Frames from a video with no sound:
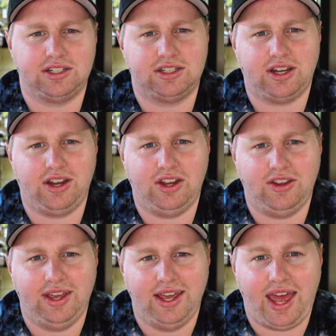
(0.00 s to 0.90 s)
to show
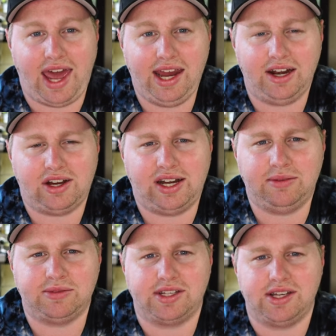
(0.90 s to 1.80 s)
you 8
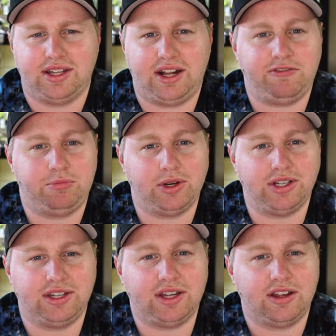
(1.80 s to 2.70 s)
items that I've
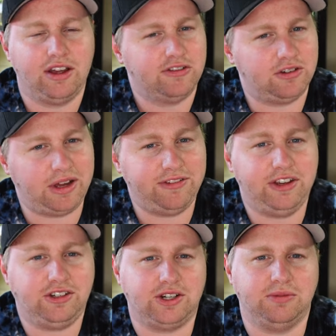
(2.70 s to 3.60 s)
printed for my
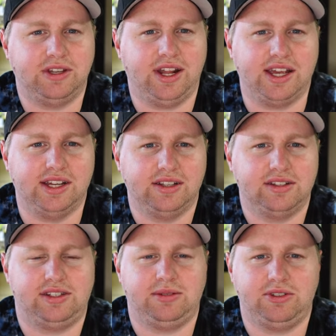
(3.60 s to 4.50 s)
fish room today.
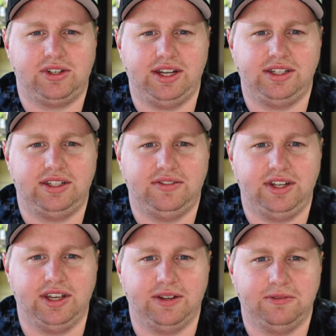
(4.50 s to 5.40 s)
Let's jump straight into the video.